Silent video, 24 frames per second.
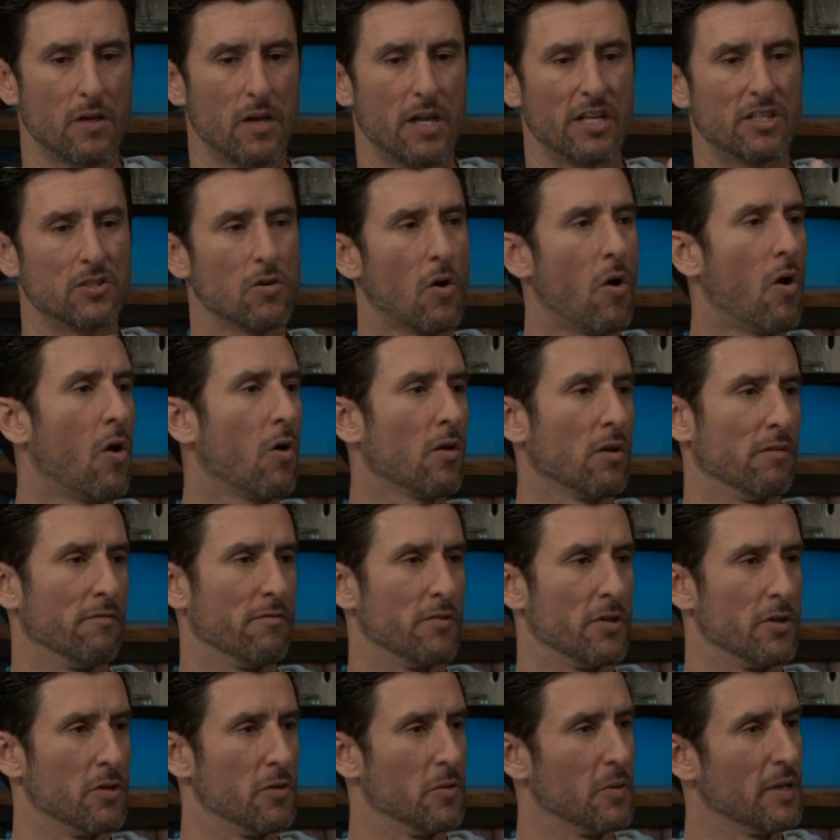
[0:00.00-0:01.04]
it's all of
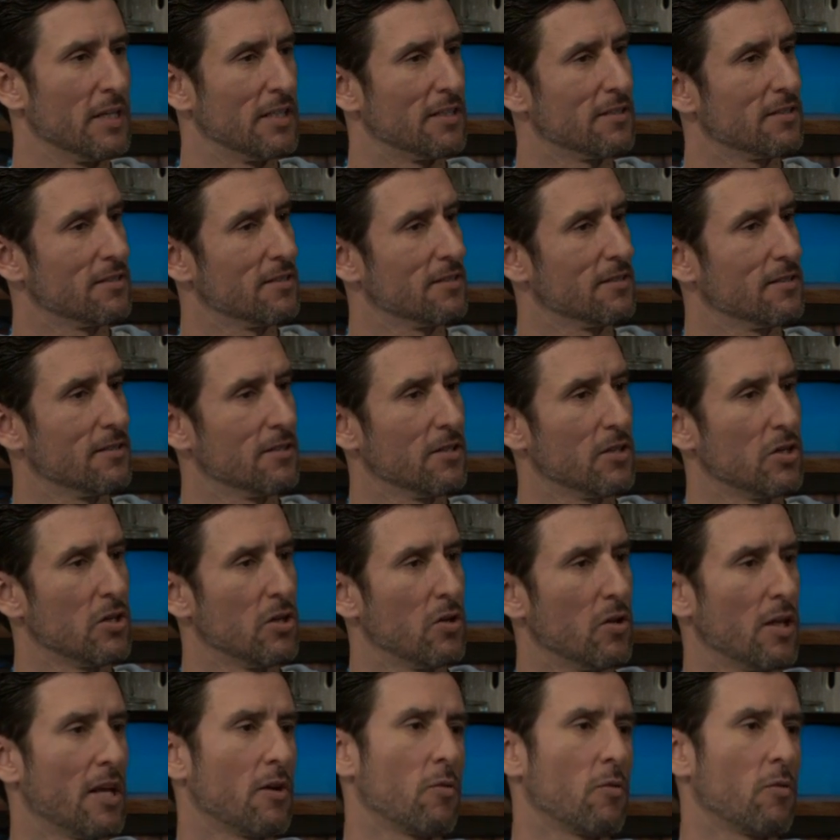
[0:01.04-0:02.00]
you. It's you know mm-hmm.